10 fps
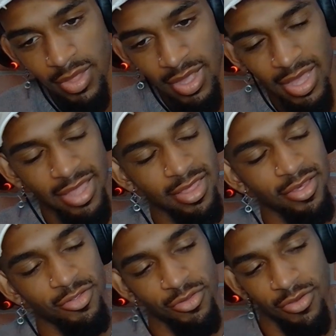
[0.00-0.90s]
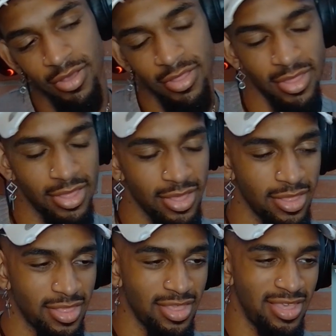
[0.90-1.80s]
That's actually crazy
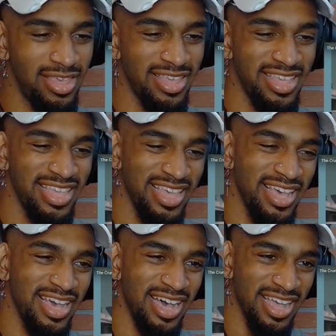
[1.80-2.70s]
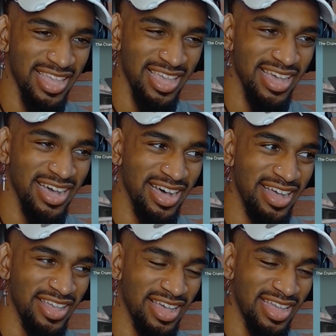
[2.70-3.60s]
because, yeah,
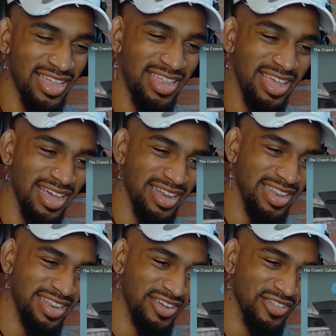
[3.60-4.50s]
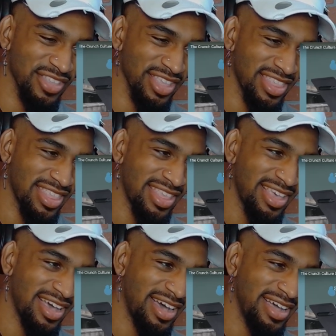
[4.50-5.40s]
I did hear this.
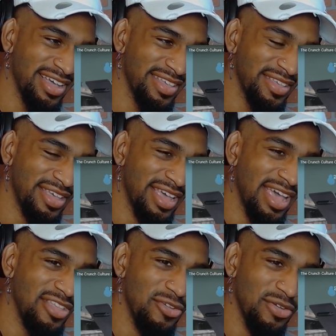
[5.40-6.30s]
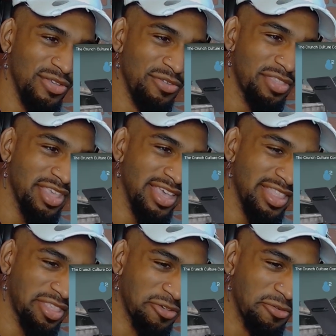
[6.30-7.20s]
And you see
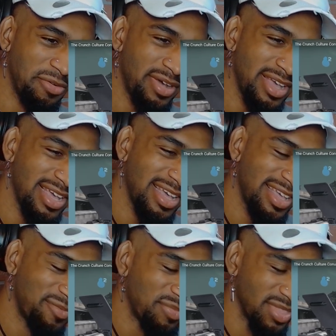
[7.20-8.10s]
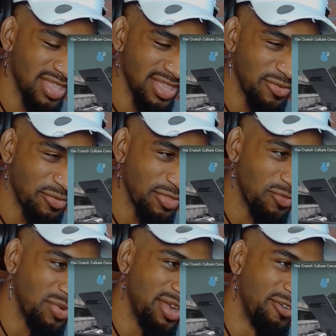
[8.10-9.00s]
it too, with
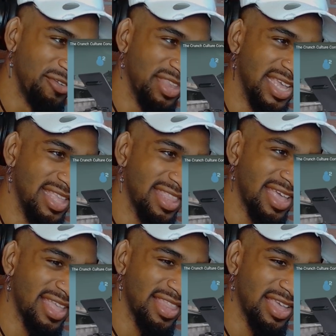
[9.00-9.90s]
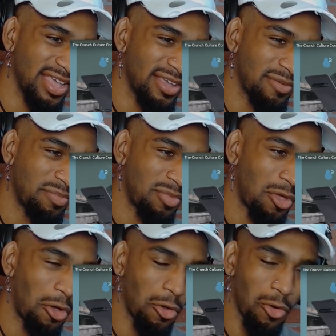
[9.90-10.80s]
weird things that like
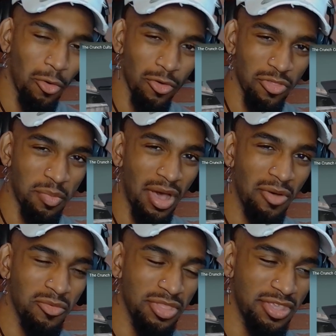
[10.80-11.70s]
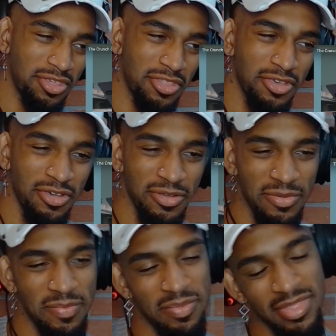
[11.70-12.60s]
all correspond with each other.
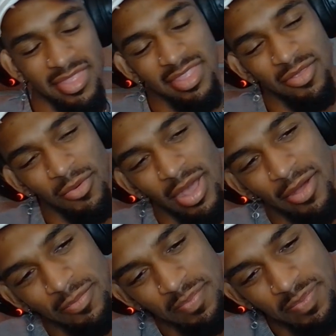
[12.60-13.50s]
Wow.